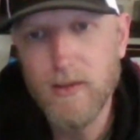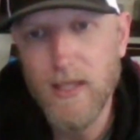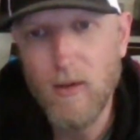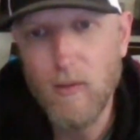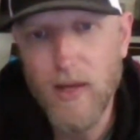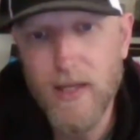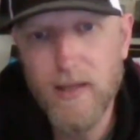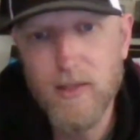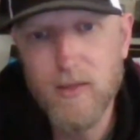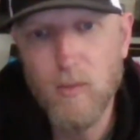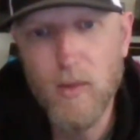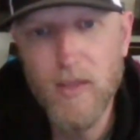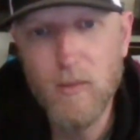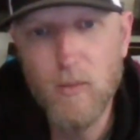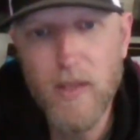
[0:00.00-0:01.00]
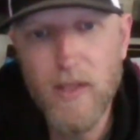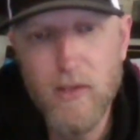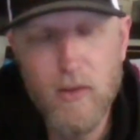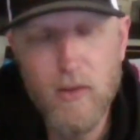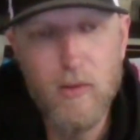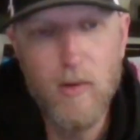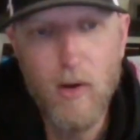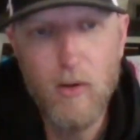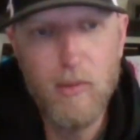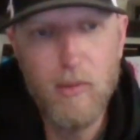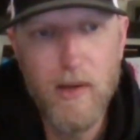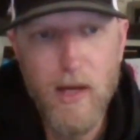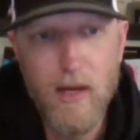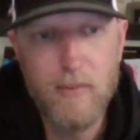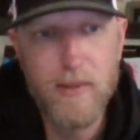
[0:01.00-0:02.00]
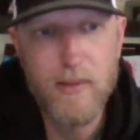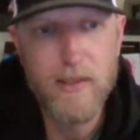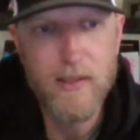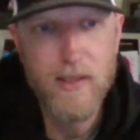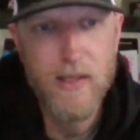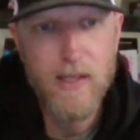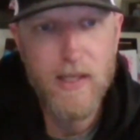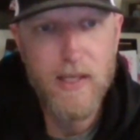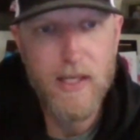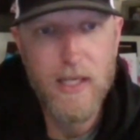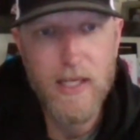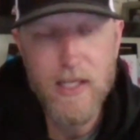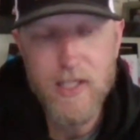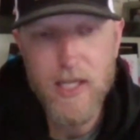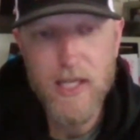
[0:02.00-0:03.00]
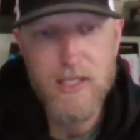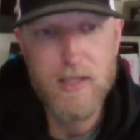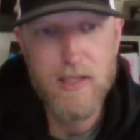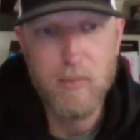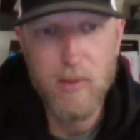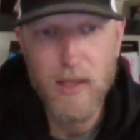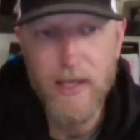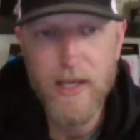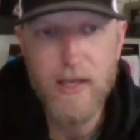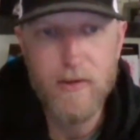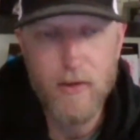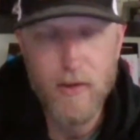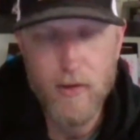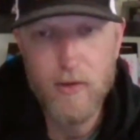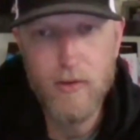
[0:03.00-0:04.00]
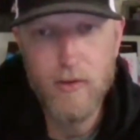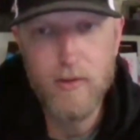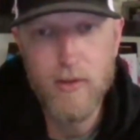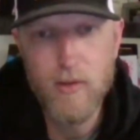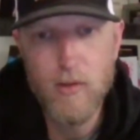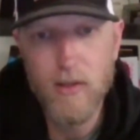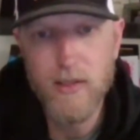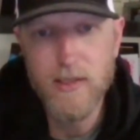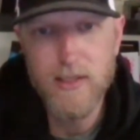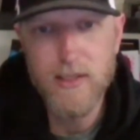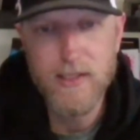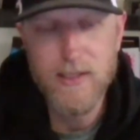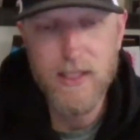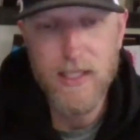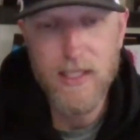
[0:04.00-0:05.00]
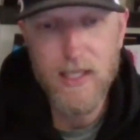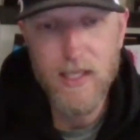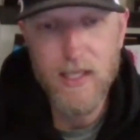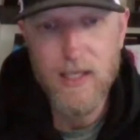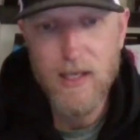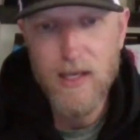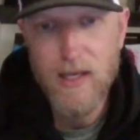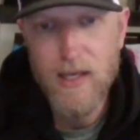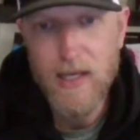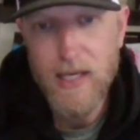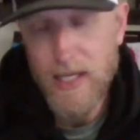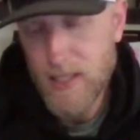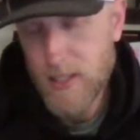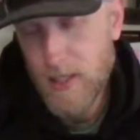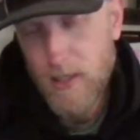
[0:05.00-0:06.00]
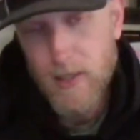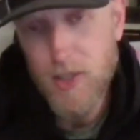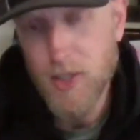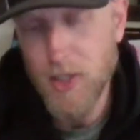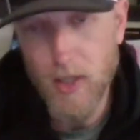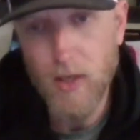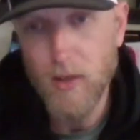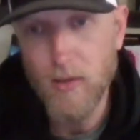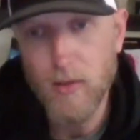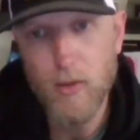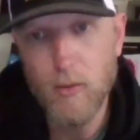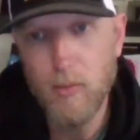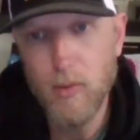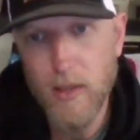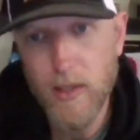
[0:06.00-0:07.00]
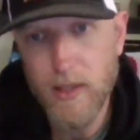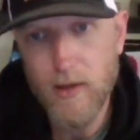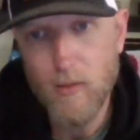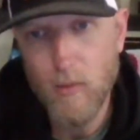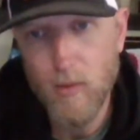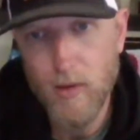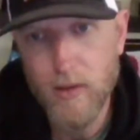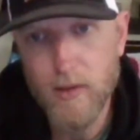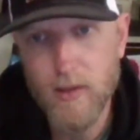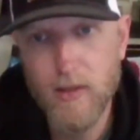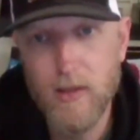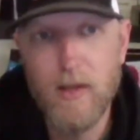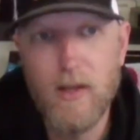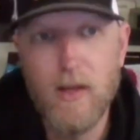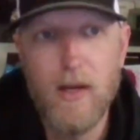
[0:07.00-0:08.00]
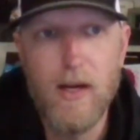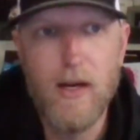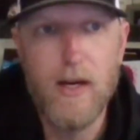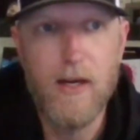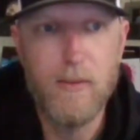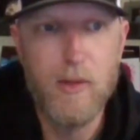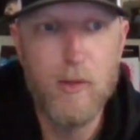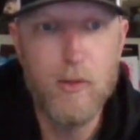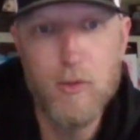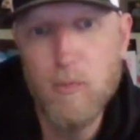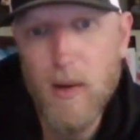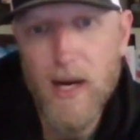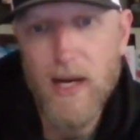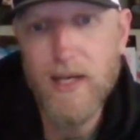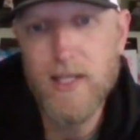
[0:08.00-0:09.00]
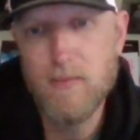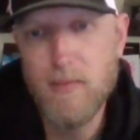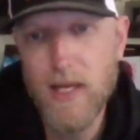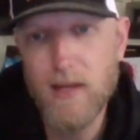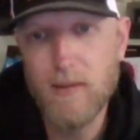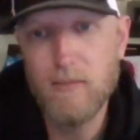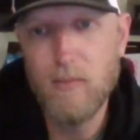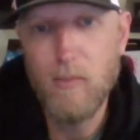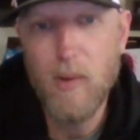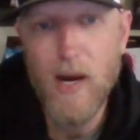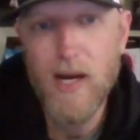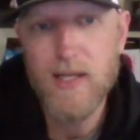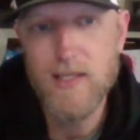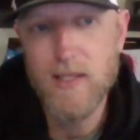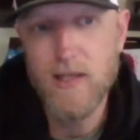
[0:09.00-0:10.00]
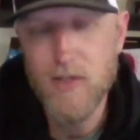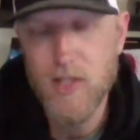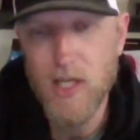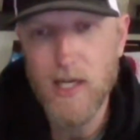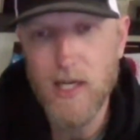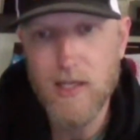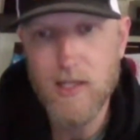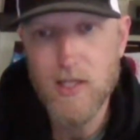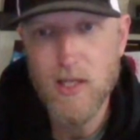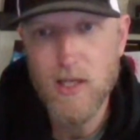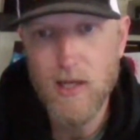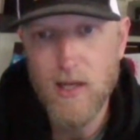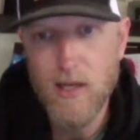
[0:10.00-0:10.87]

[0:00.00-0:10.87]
that way because when we do open up and get a chance to play and recruit and do all these things again, it's going to show who put in their work, whose body's made a positive change.